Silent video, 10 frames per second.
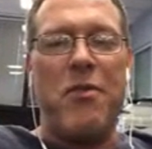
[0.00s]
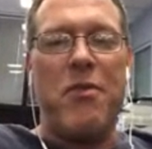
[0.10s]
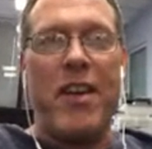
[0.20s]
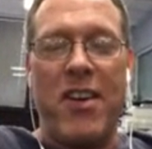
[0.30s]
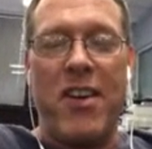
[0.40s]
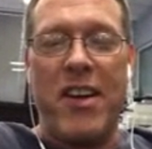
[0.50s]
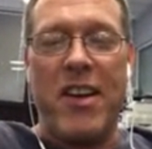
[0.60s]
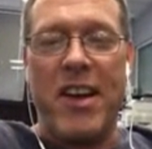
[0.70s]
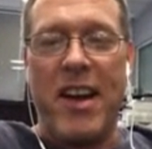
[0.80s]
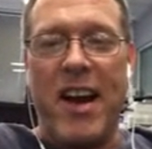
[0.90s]
So I knew
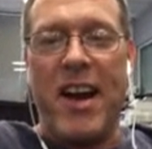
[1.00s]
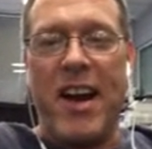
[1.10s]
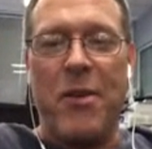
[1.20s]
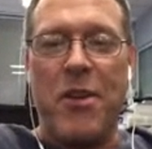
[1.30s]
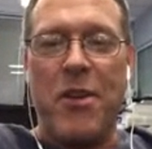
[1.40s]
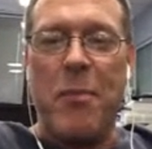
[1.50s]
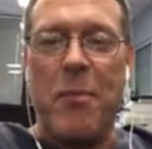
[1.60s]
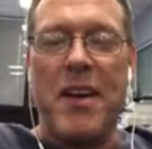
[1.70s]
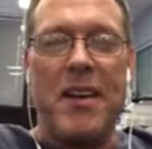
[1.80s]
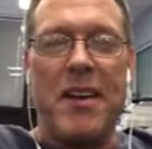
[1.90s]
very early on I was
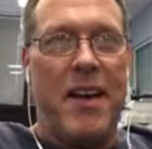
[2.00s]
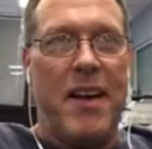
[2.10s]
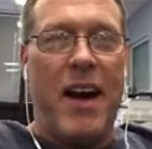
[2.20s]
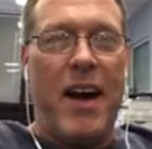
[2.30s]
going to be an